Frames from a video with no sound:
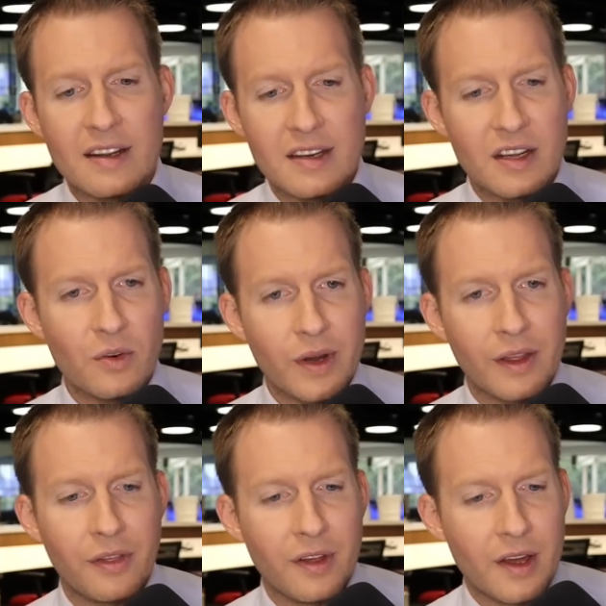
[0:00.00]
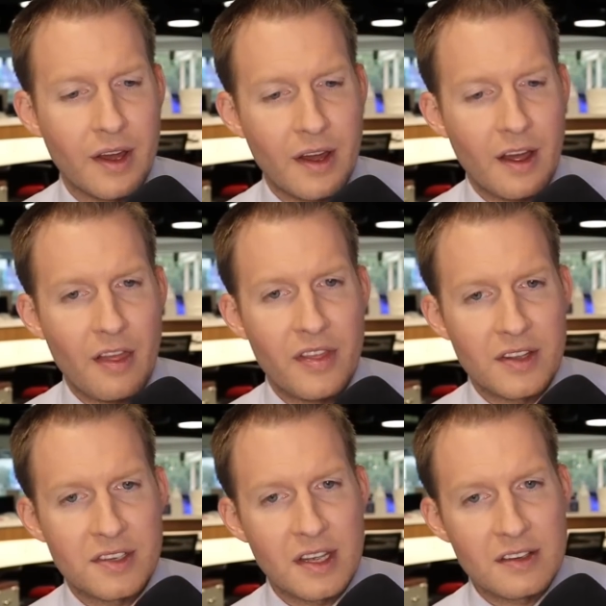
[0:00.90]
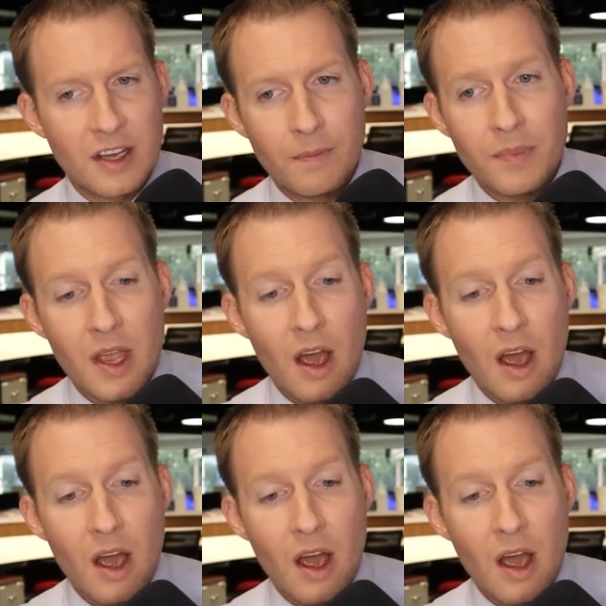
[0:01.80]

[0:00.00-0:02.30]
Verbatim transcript: to deal with this season.